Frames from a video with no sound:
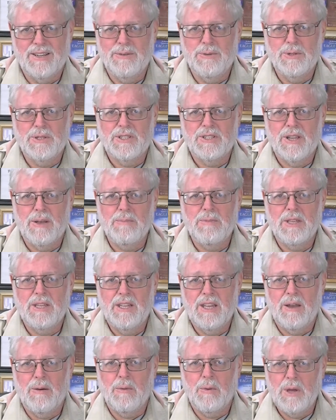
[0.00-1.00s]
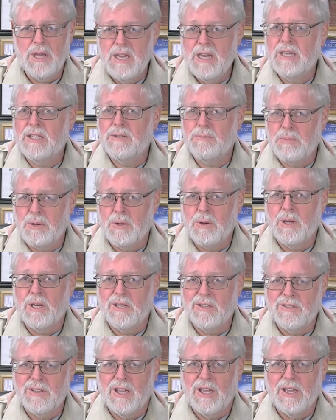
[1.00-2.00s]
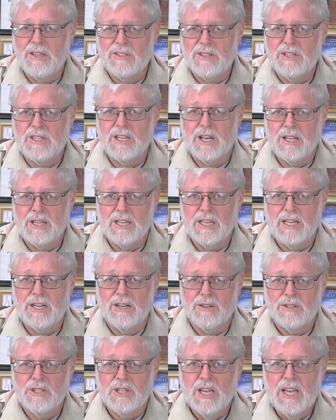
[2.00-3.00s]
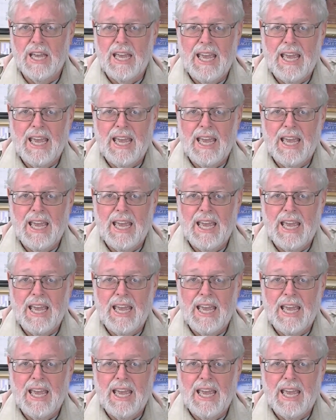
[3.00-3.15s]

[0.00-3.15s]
It was something that we experience as adult leaders.